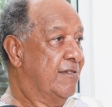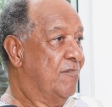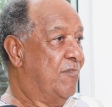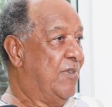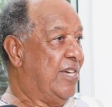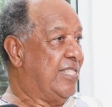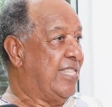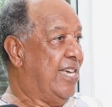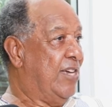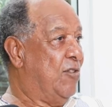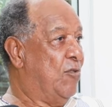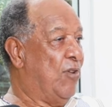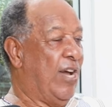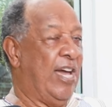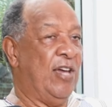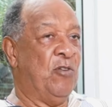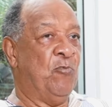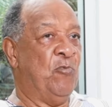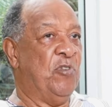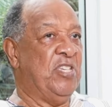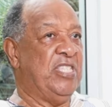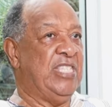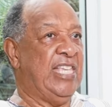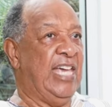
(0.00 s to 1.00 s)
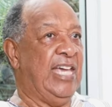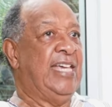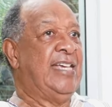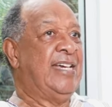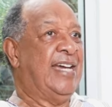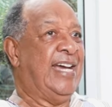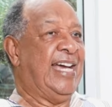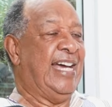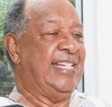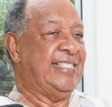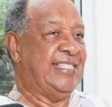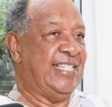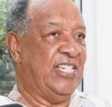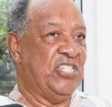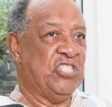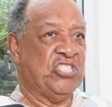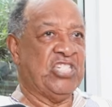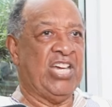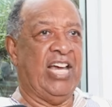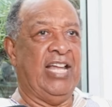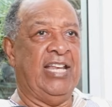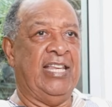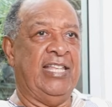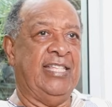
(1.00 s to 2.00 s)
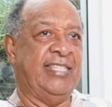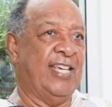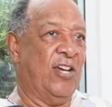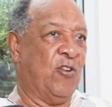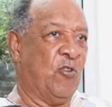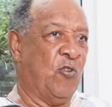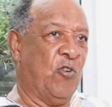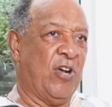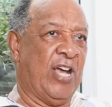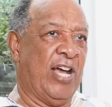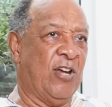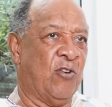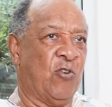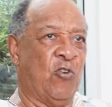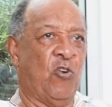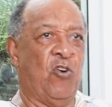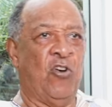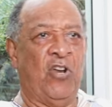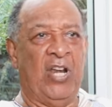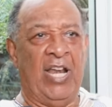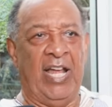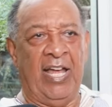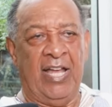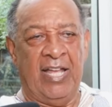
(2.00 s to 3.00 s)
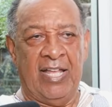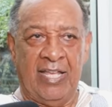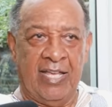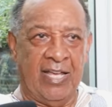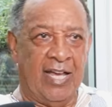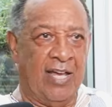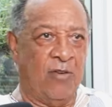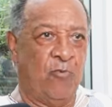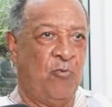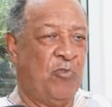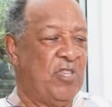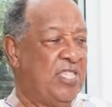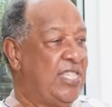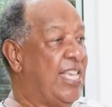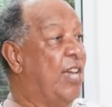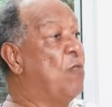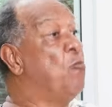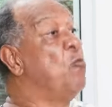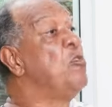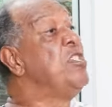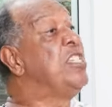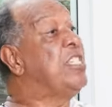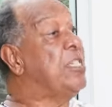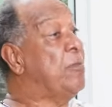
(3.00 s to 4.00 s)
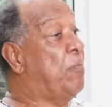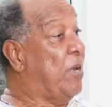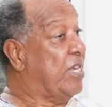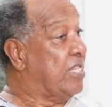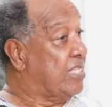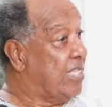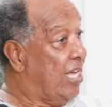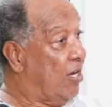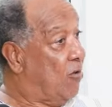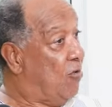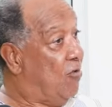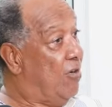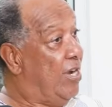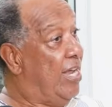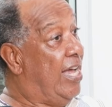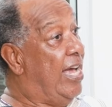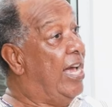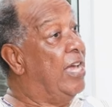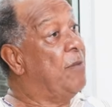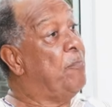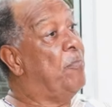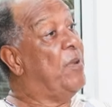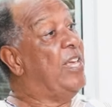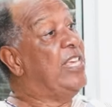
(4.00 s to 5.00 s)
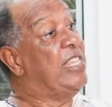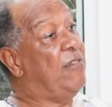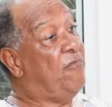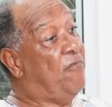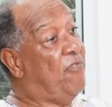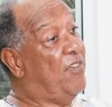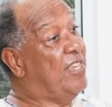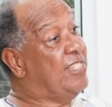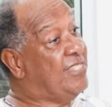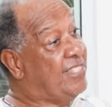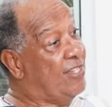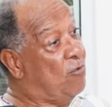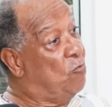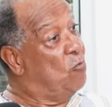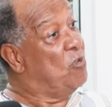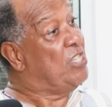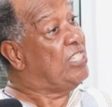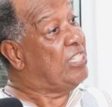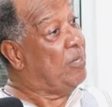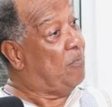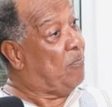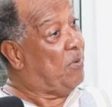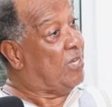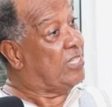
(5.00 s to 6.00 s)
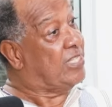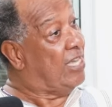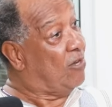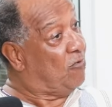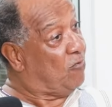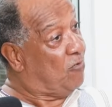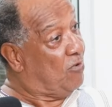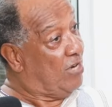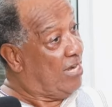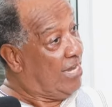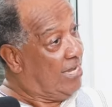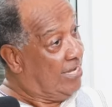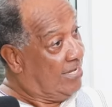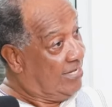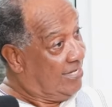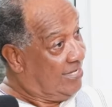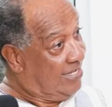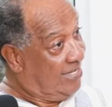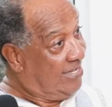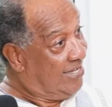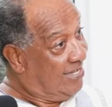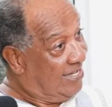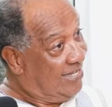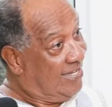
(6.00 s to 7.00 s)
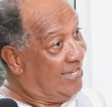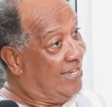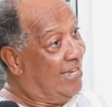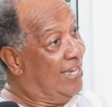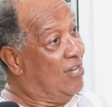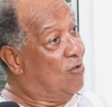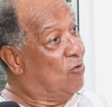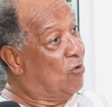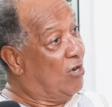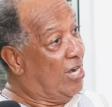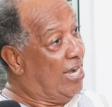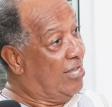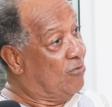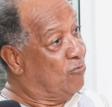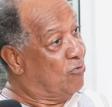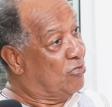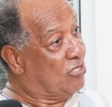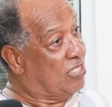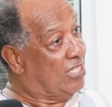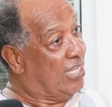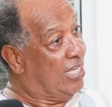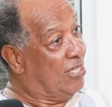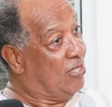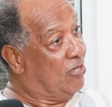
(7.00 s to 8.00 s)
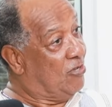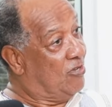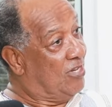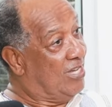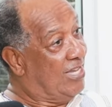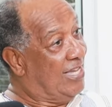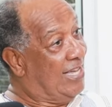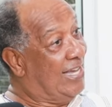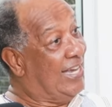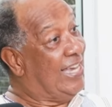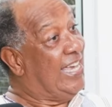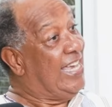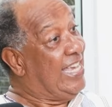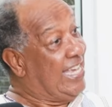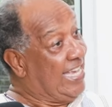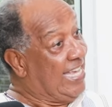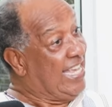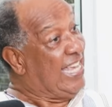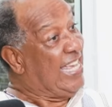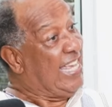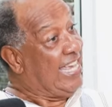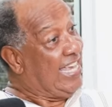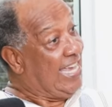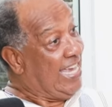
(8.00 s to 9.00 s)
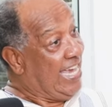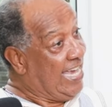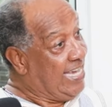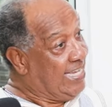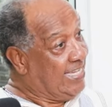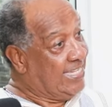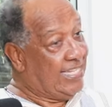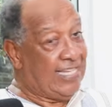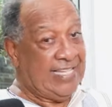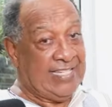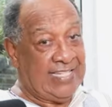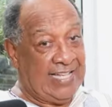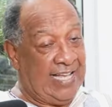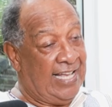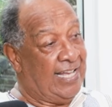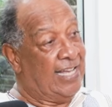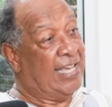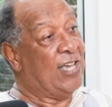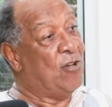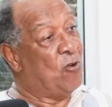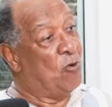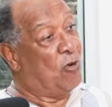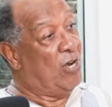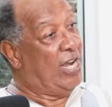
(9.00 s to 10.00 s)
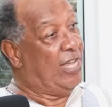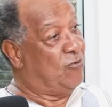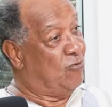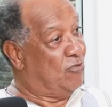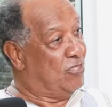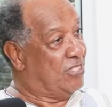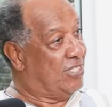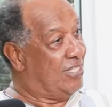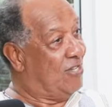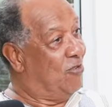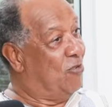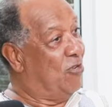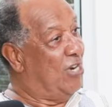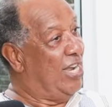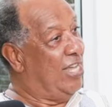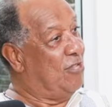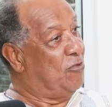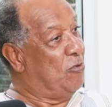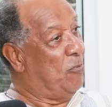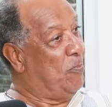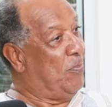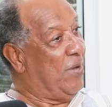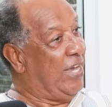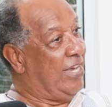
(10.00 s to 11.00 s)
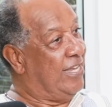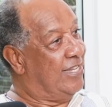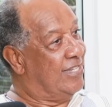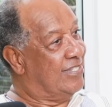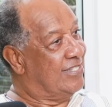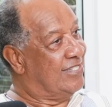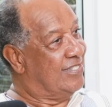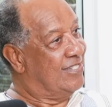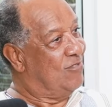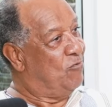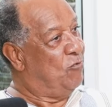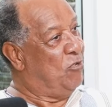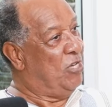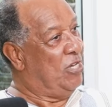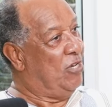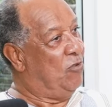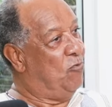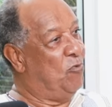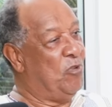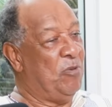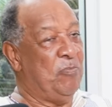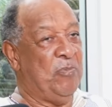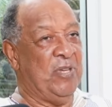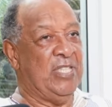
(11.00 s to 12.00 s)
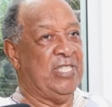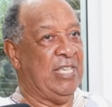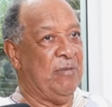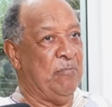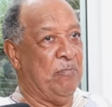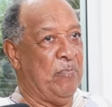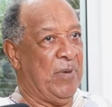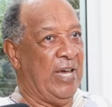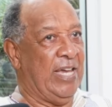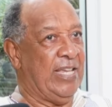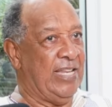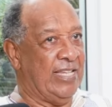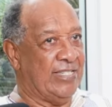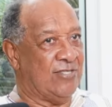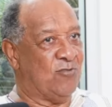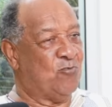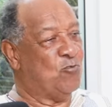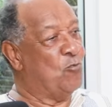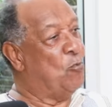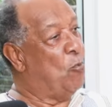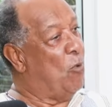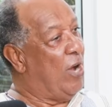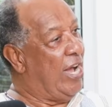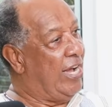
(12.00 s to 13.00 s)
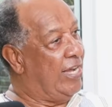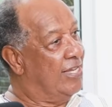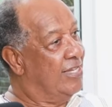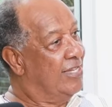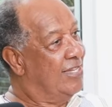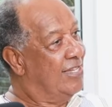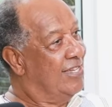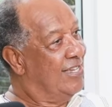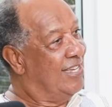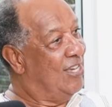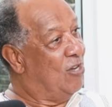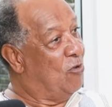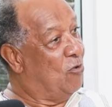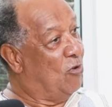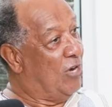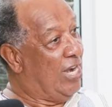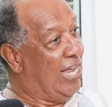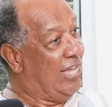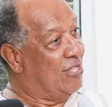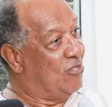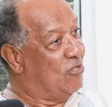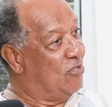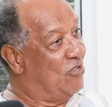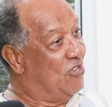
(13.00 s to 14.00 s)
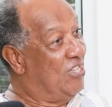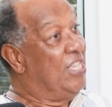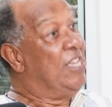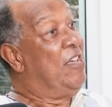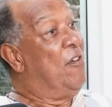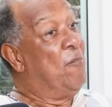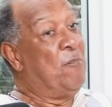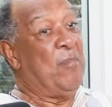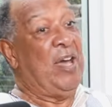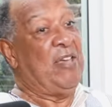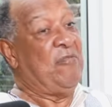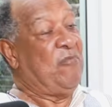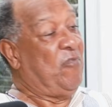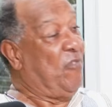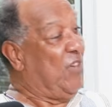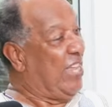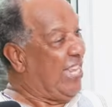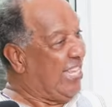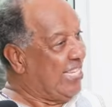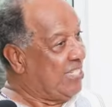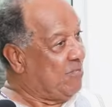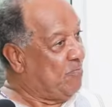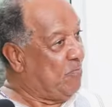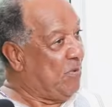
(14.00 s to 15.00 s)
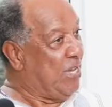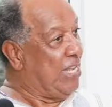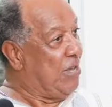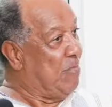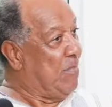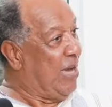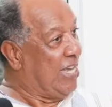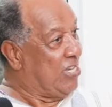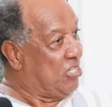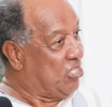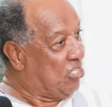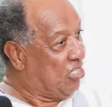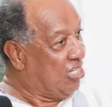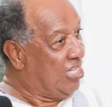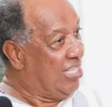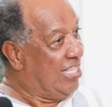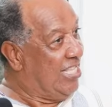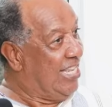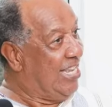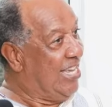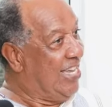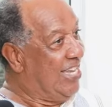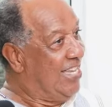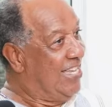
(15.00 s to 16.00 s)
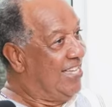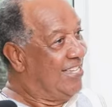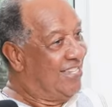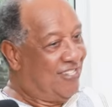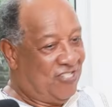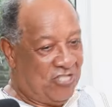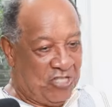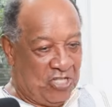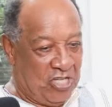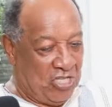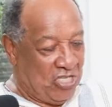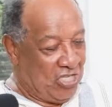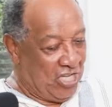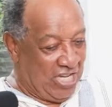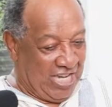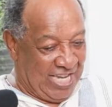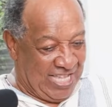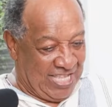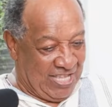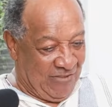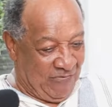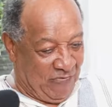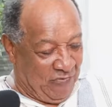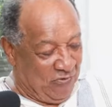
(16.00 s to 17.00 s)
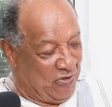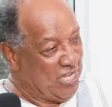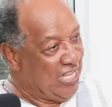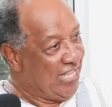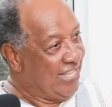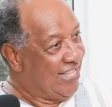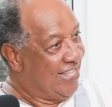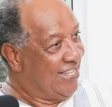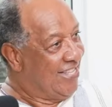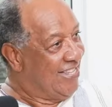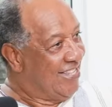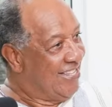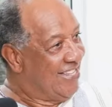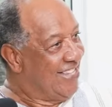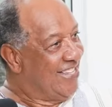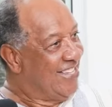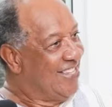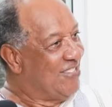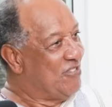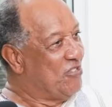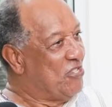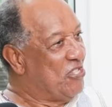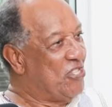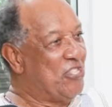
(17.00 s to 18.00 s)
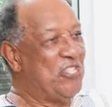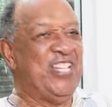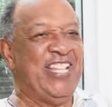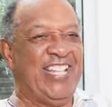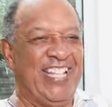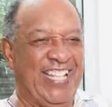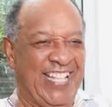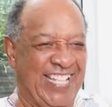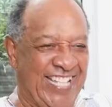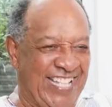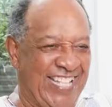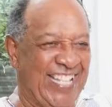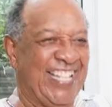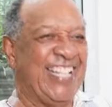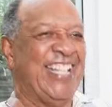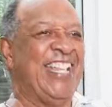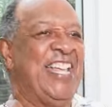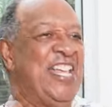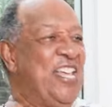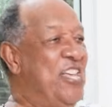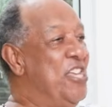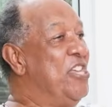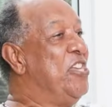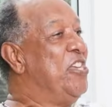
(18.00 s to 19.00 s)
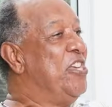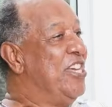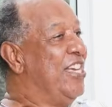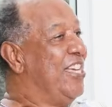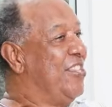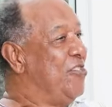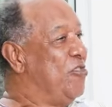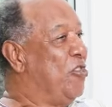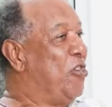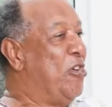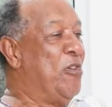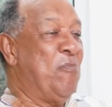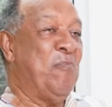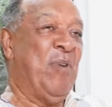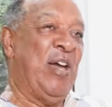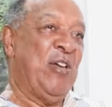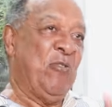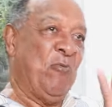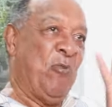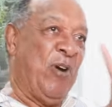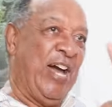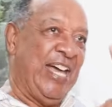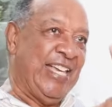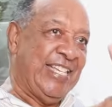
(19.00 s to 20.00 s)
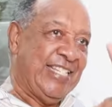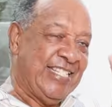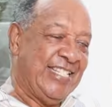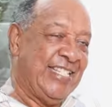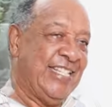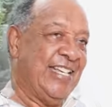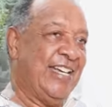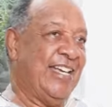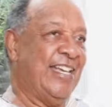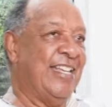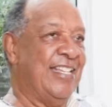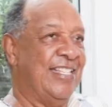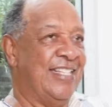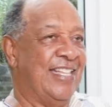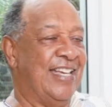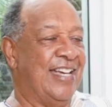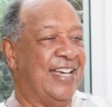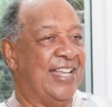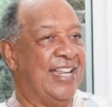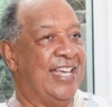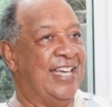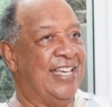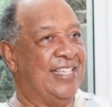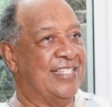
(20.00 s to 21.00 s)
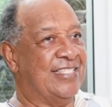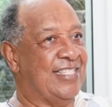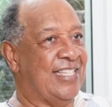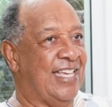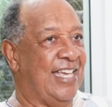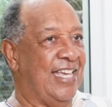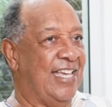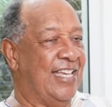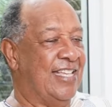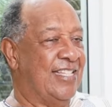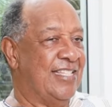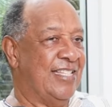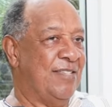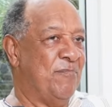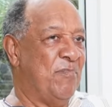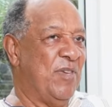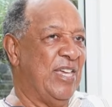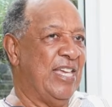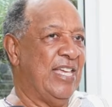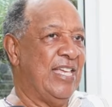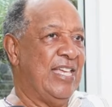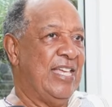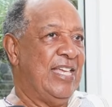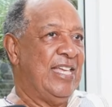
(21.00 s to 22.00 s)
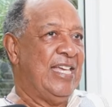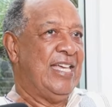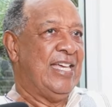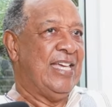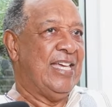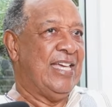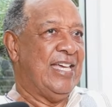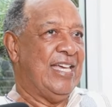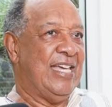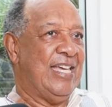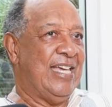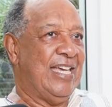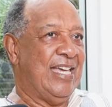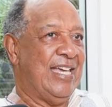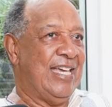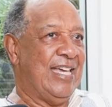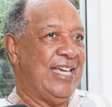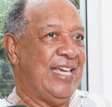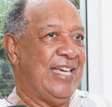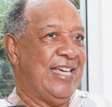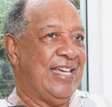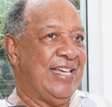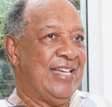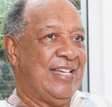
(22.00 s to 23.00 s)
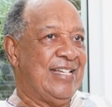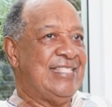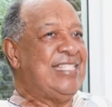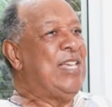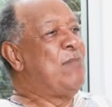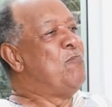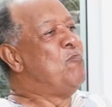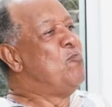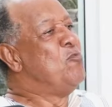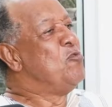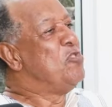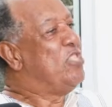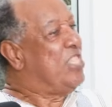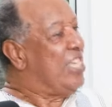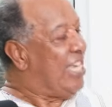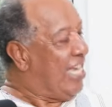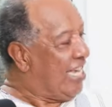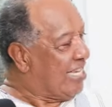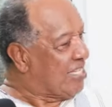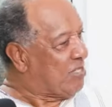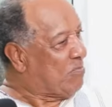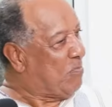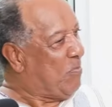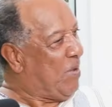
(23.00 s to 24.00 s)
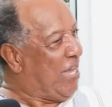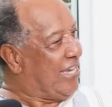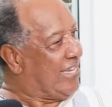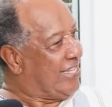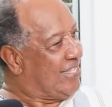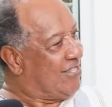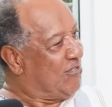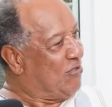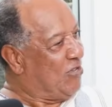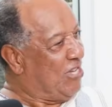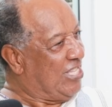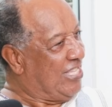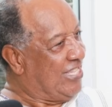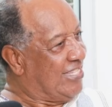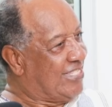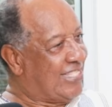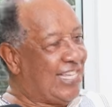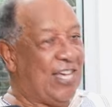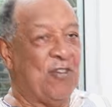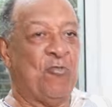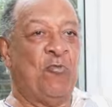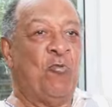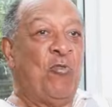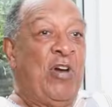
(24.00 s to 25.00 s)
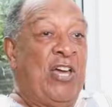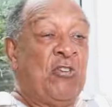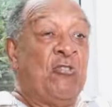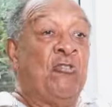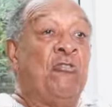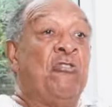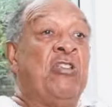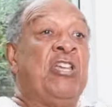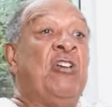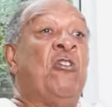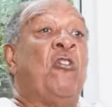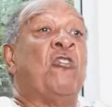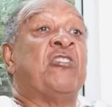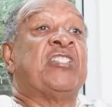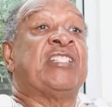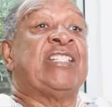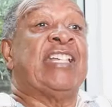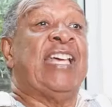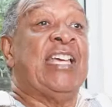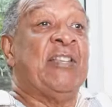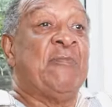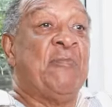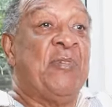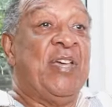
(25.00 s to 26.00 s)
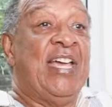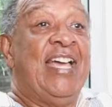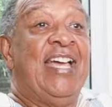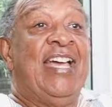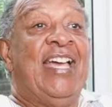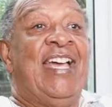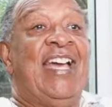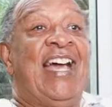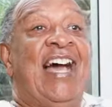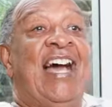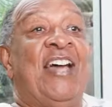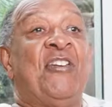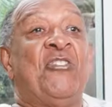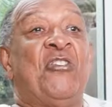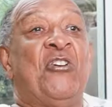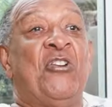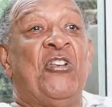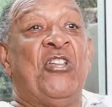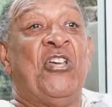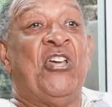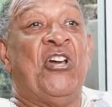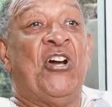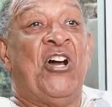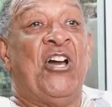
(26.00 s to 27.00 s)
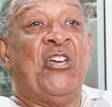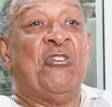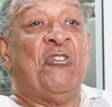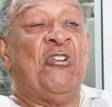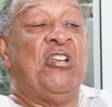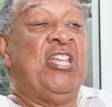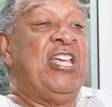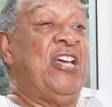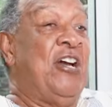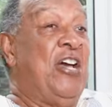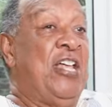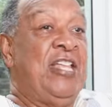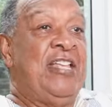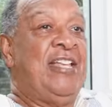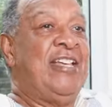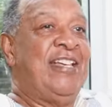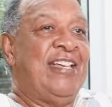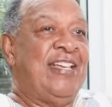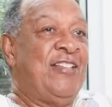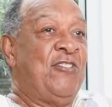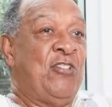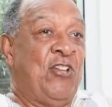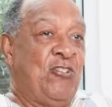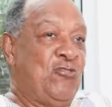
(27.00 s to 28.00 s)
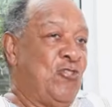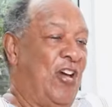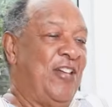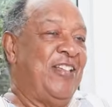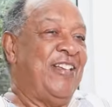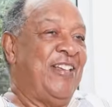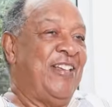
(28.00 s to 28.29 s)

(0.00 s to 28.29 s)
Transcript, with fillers: But yeah, I, you I won the Castle Child in the Coca-Cola. Yes. I win the Wii Spectacular. Yeah. I played the first Wii Spectacular in Orlando Stadium Again, Aces against Orlando Orlando mm -hmm. Pirates. We we beat in Pirates to one yeah. in Orlando. My first experience, my children sitting in the field. Yeah, in the, you know, my wife in the, line, the yeah. green stand. Me, uh, the muti aspect. You understand why I only observe. You up using I only, I only me, eh, no,